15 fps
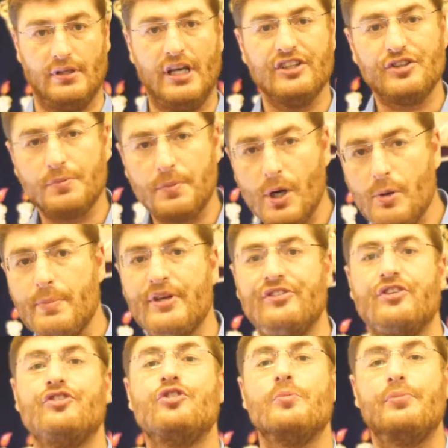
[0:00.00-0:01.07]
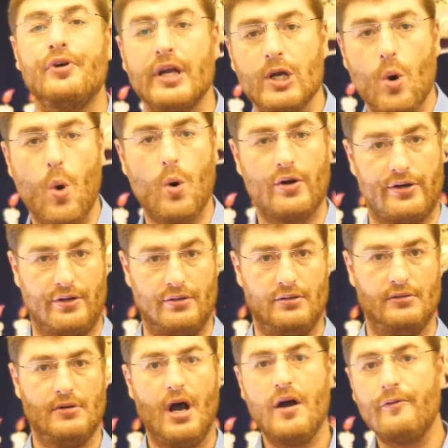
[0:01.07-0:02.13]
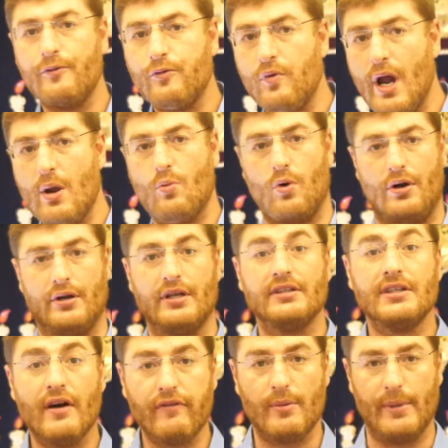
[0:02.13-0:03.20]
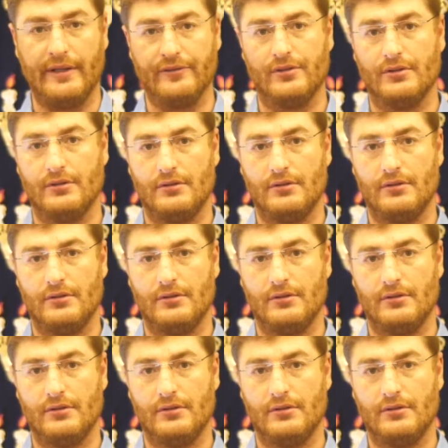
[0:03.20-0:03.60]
Its purpose is to bring order, a framework in government.